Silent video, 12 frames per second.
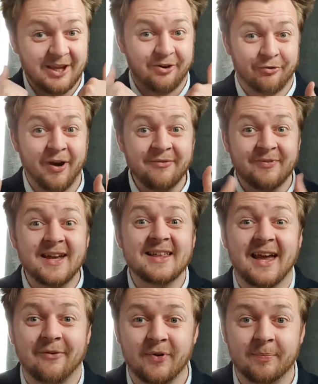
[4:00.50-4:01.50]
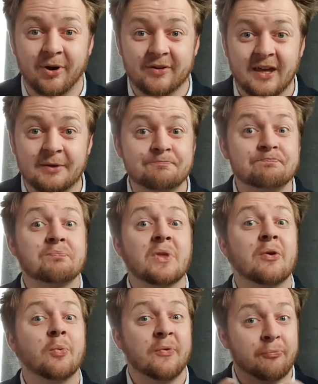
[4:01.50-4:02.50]
Great reading, everybody.
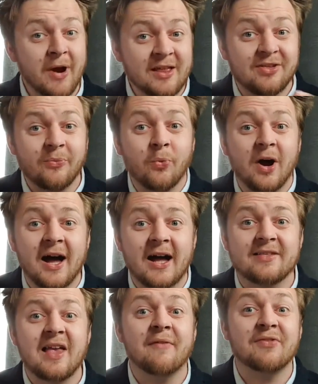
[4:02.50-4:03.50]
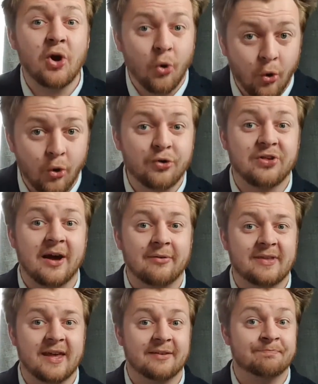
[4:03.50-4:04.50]
We've read some words that have the or
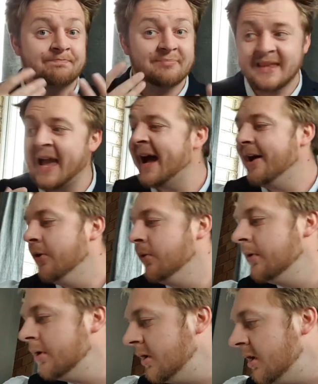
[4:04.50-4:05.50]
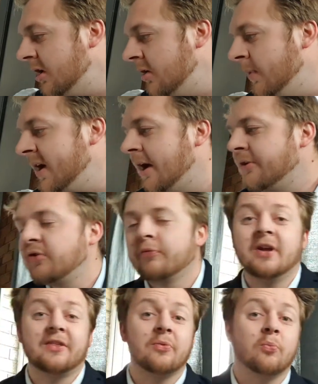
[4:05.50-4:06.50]
sound in. Now, we're going to
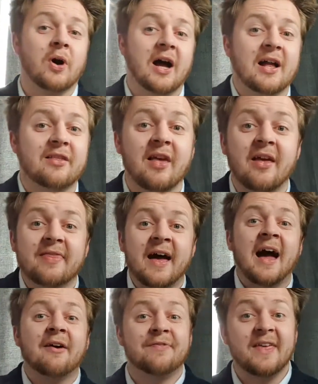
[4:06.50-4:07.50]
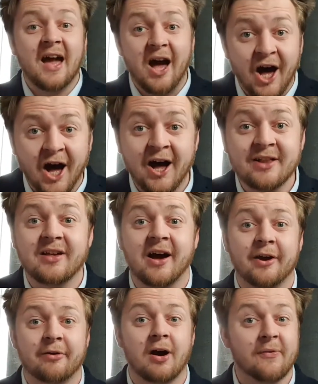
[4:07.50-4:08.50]
read some words that have the R
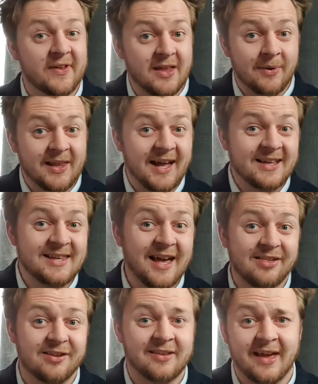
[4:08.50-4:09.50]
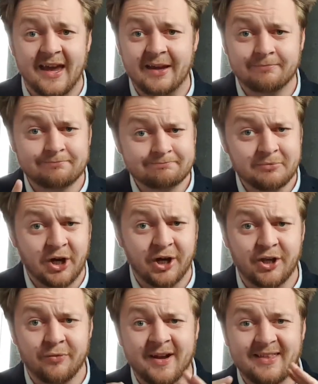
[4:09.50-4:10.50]
digraph in that we learnt yesterday. Are
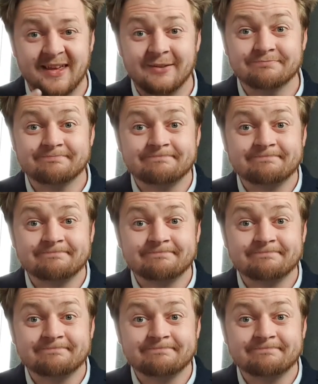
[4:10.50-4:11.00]
you ready?